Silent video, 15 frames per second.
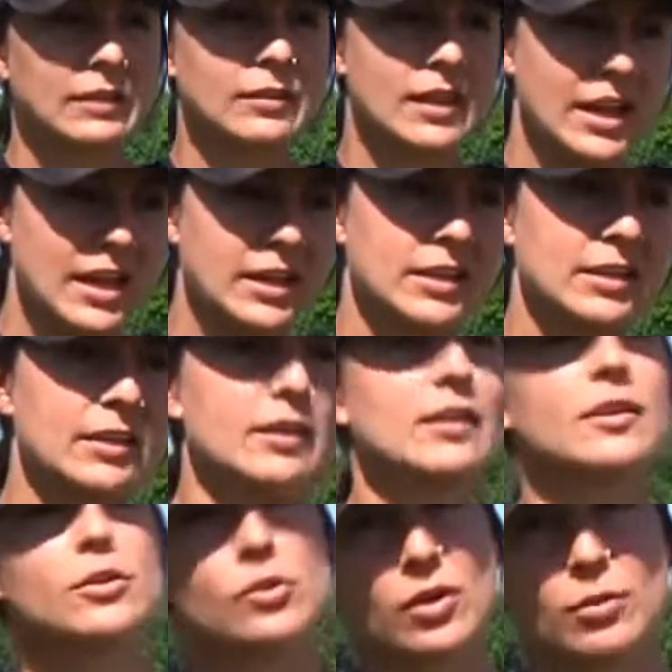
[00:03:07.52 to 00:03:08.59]
then
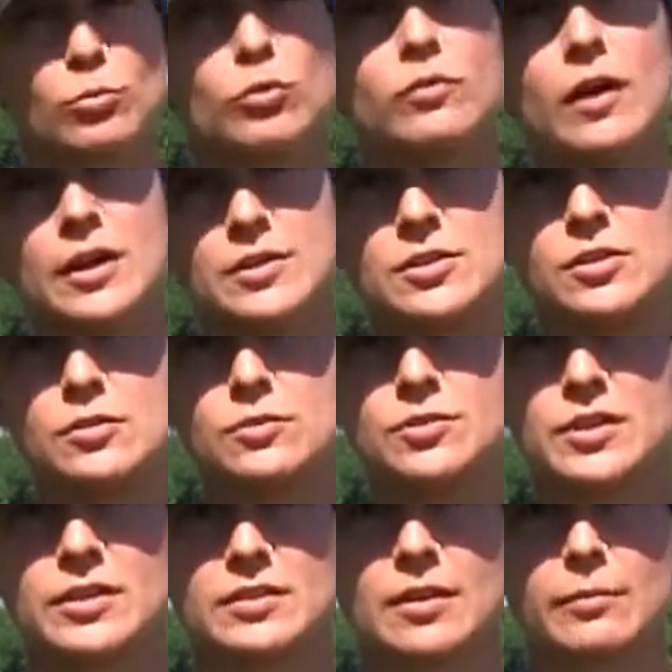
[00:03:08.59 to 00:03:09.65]
you can move on to
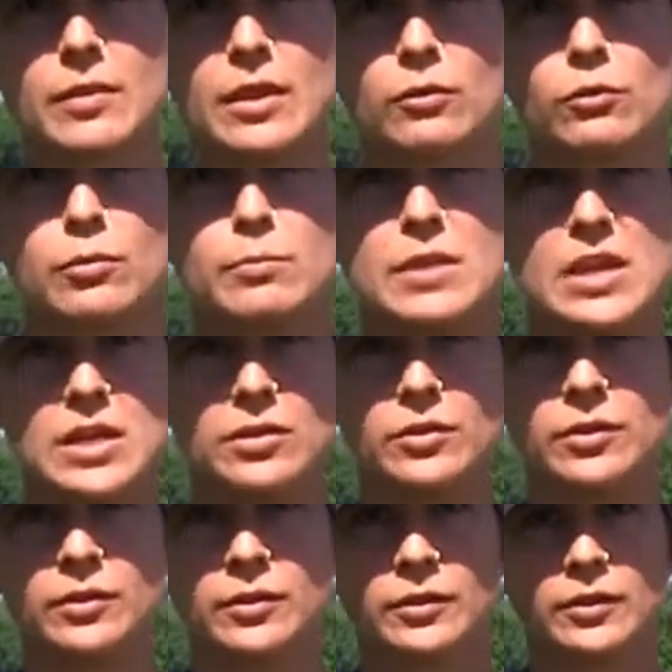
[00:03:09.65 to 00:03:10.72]
using something remedial,